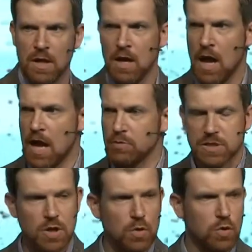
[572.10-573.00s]
And it was
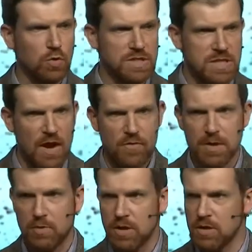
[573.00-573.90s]
so cool to see
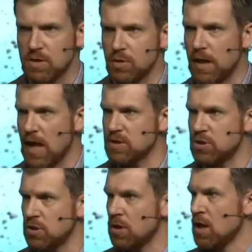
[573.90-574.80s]
everybody. We didn't do it last
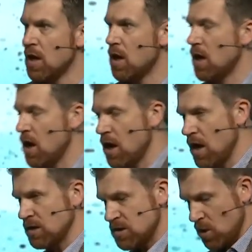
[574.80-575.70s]
year. Uh, uh,
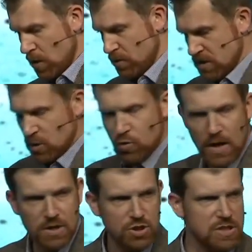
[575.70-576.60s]
and so it was
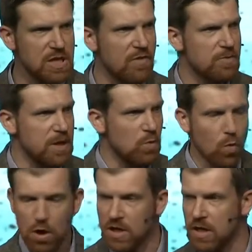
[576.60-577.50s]
great to just see everybody
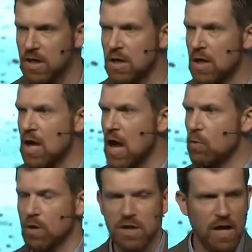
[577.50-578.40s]
working and
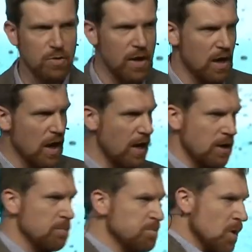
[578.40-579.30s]
working together. And we had like
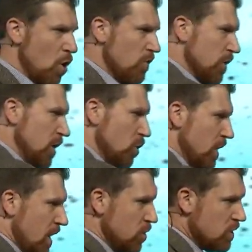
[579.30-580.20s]
over here, we
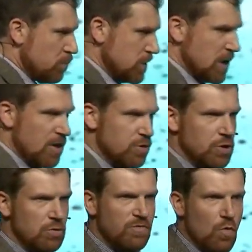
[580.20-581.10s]
had you could put together
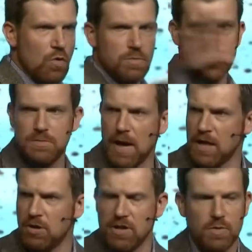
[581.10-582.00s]
uniforms. And back
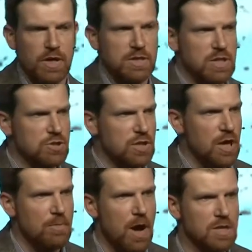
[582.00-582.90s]
here, I think we had teacher
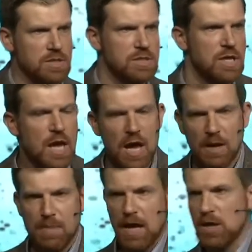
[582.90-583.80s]
care boxes.
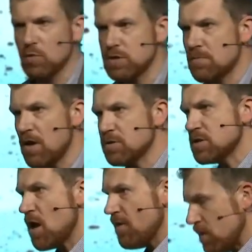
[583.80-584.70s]
And back here was some other
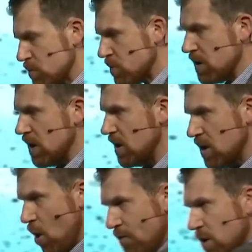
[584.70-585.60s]
stuff. And it was really neat. And
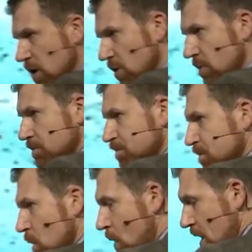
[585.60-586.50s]
then over here,
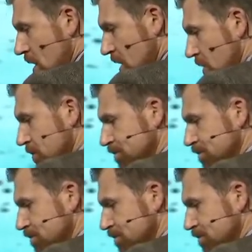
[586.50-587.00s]
right down here,